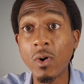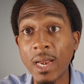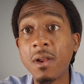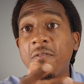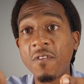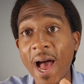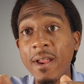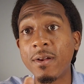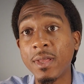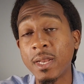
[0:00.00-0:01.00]
ready to
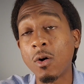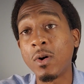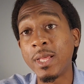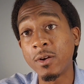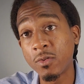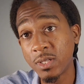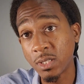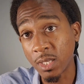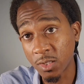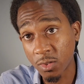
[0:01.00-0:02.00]
fire again on
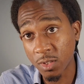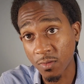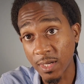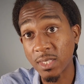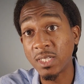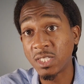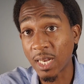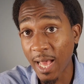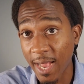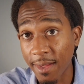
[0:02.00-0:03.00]
increasing interest rates in
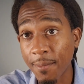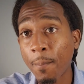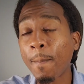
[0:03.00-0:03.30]
July.